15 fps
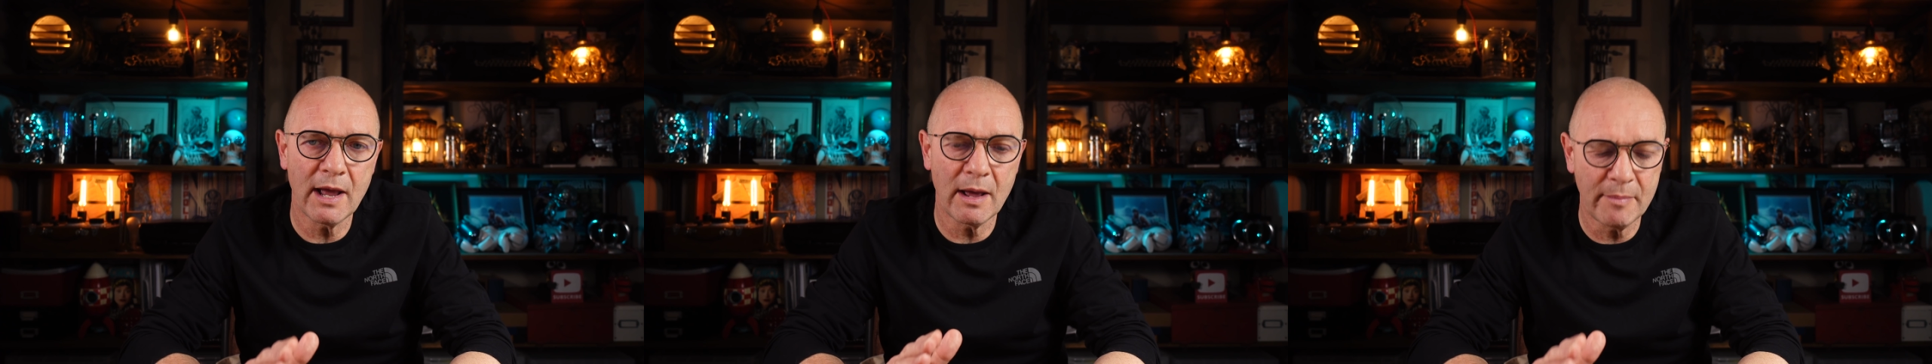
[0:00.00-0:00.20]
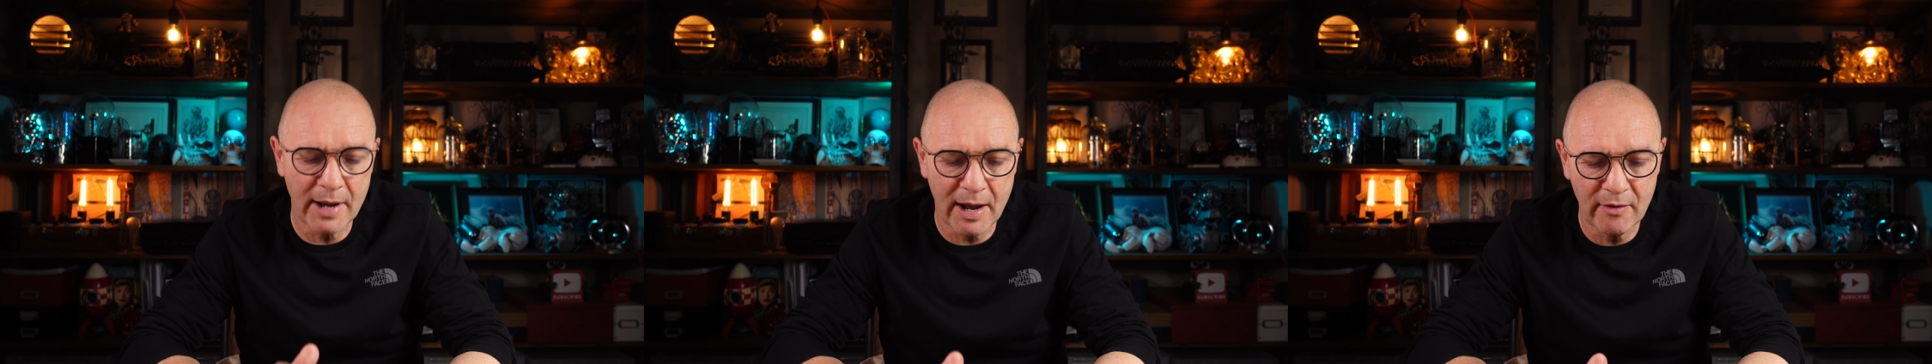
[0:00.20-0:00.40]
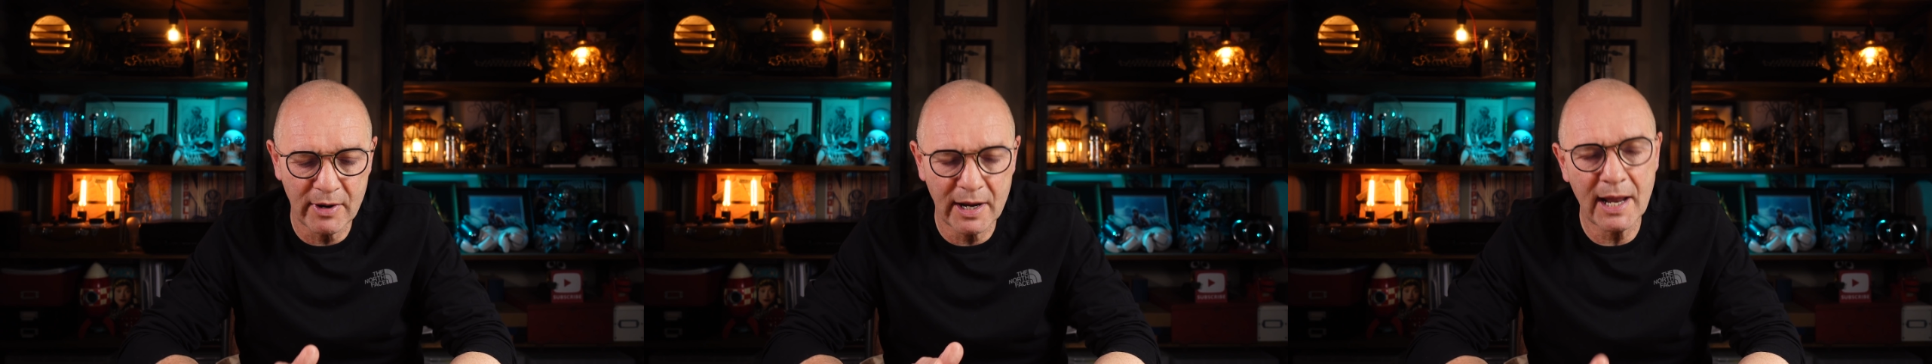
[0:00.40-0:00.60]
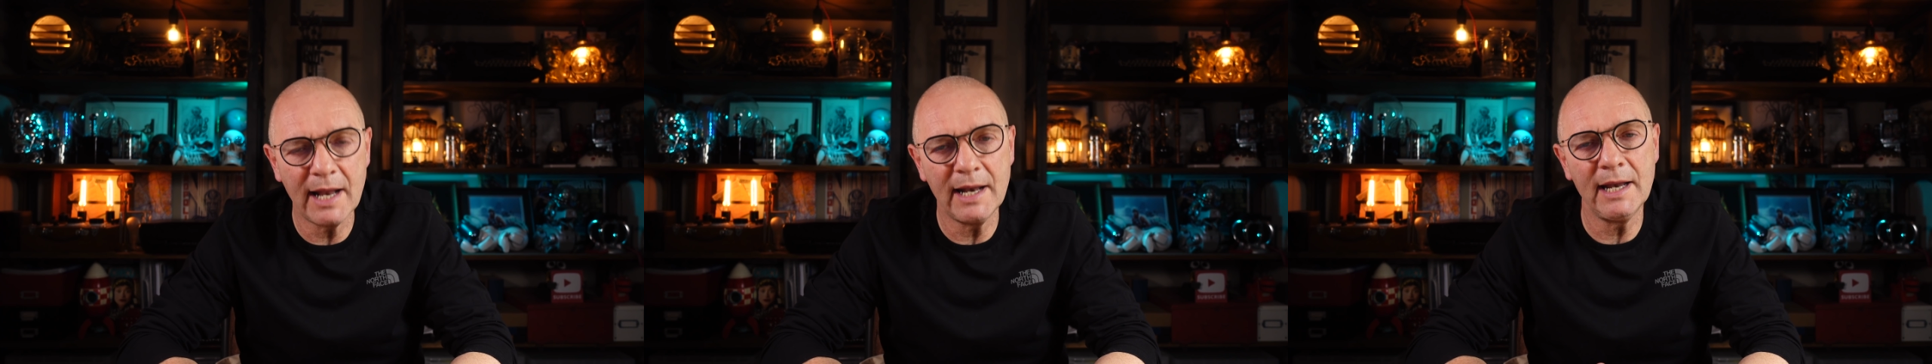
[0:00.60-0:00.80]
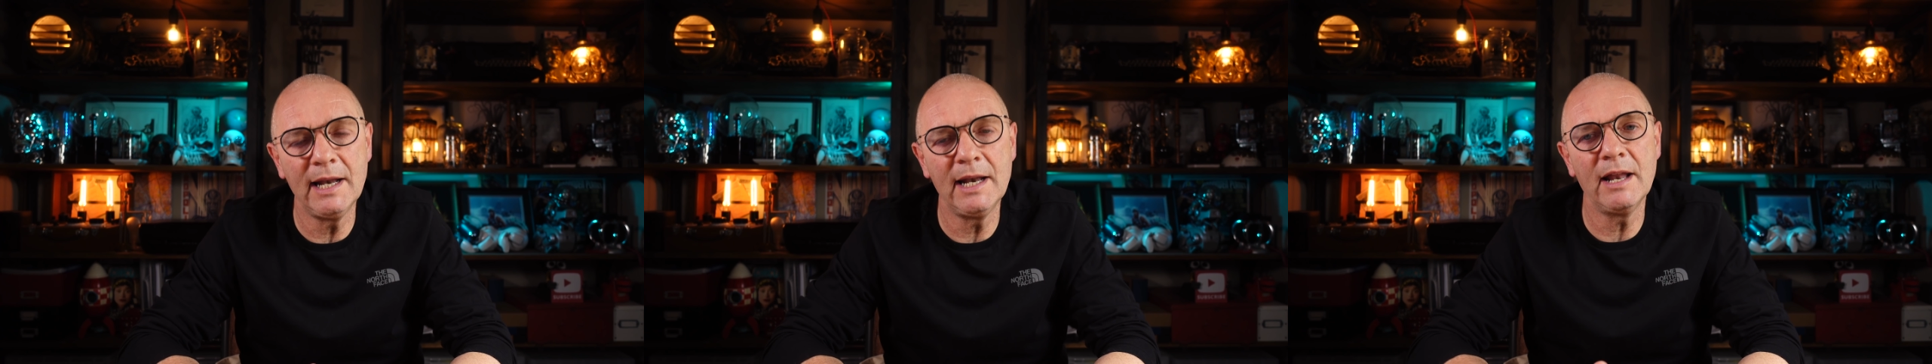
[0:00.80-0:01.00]
about
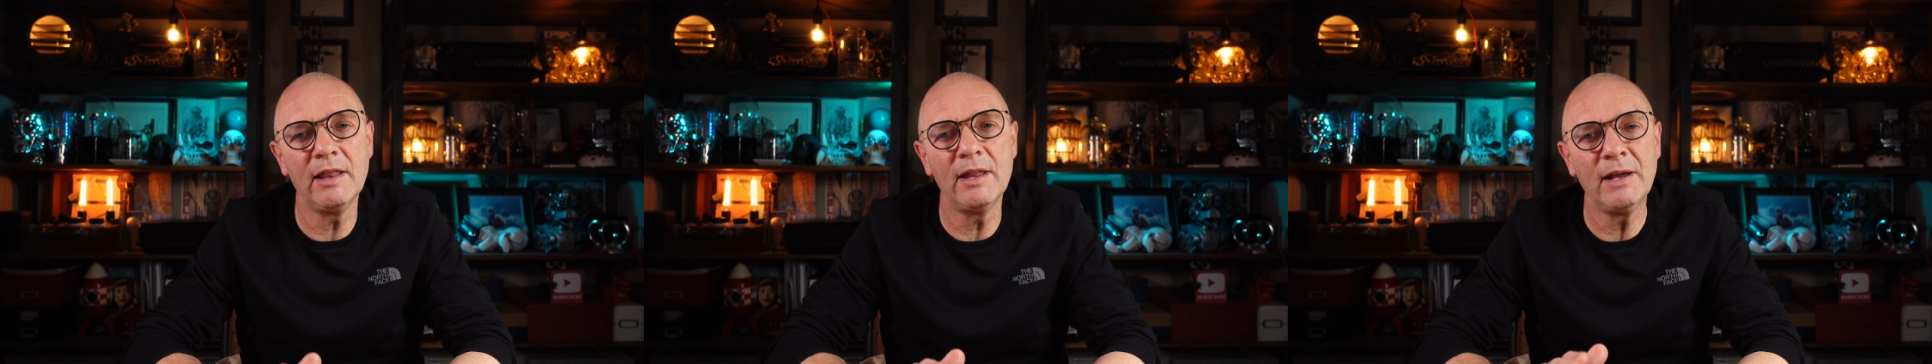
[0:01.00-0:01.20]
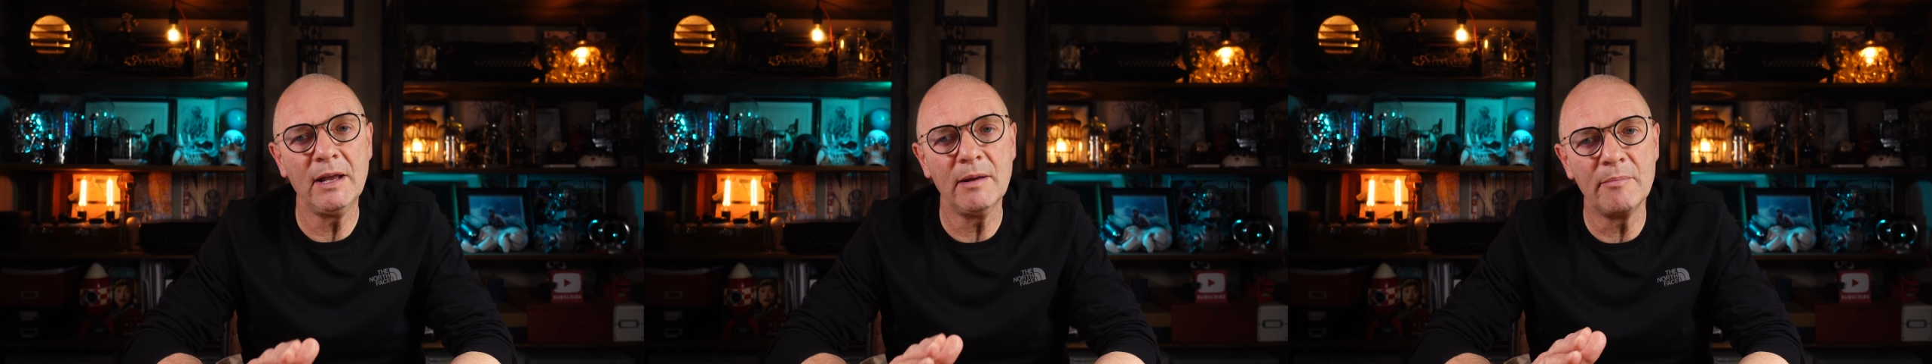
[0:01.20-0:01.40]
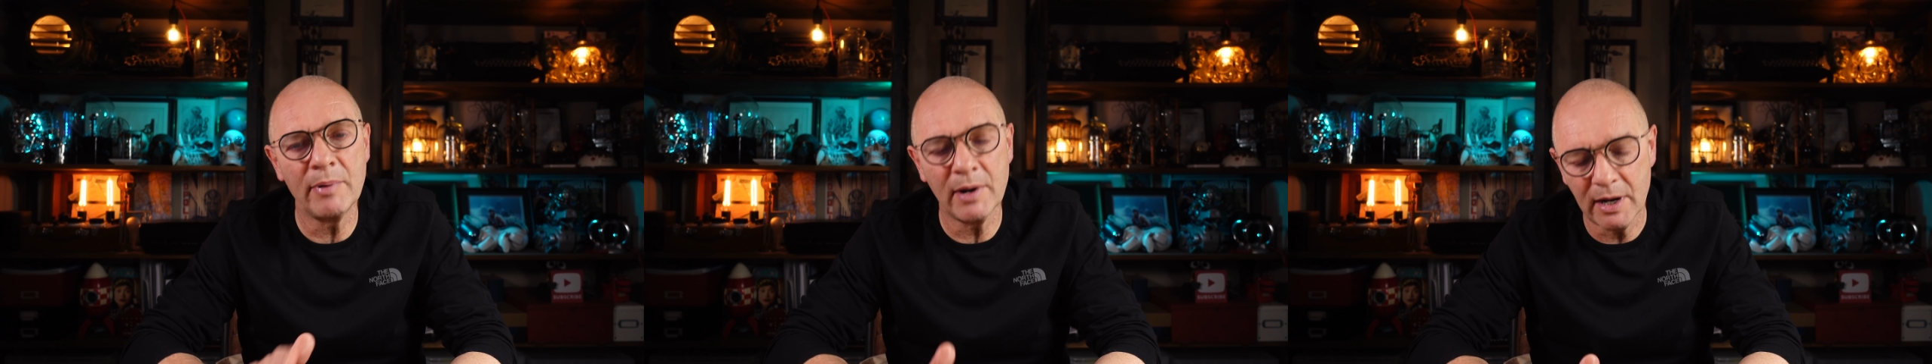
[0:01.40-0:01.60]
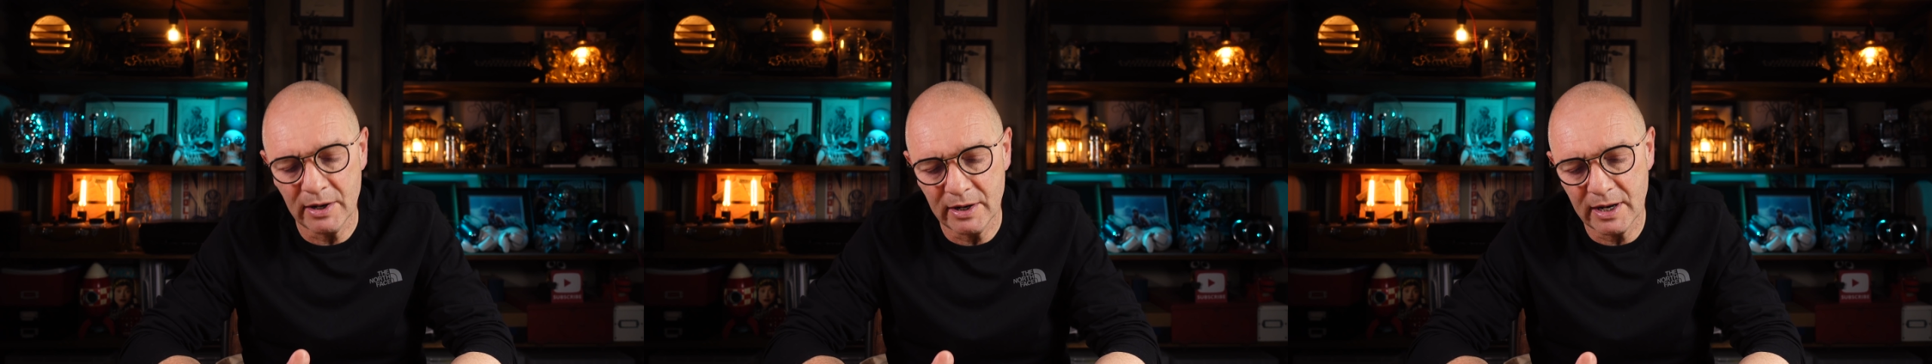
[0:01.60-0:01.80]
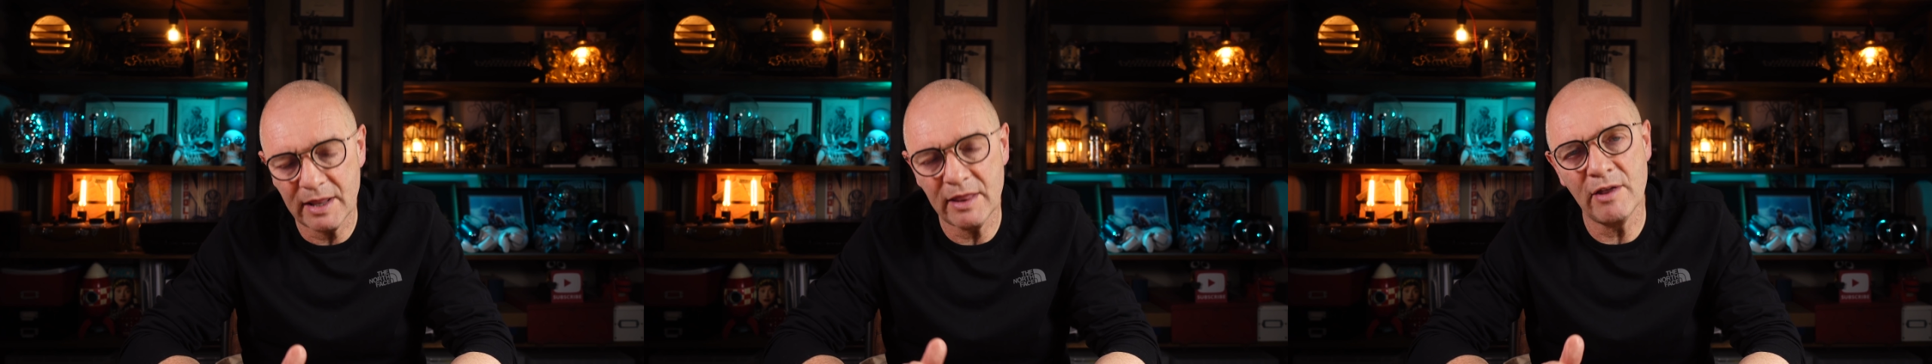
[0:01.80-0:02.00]
getting the plug